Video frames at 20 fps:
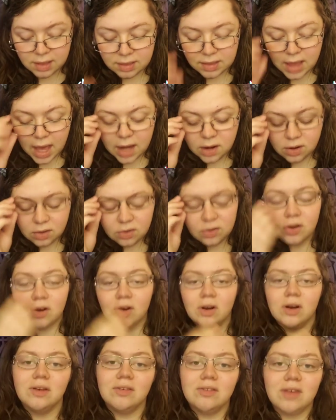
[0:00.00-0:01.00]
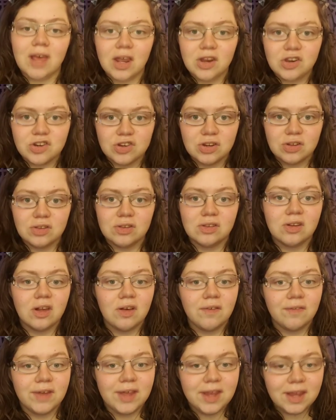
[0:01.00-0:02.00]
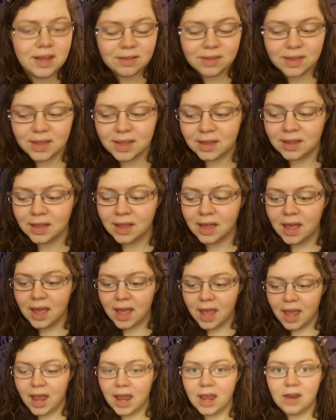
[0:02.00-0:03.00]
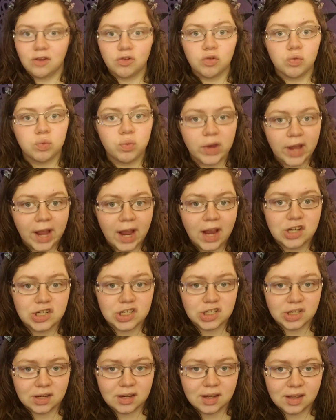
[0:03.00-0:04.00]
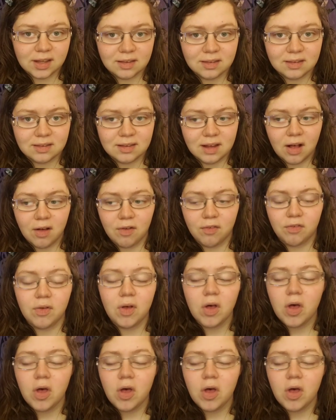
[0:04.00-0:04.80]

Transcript: That is her intentions of healing and creation itself.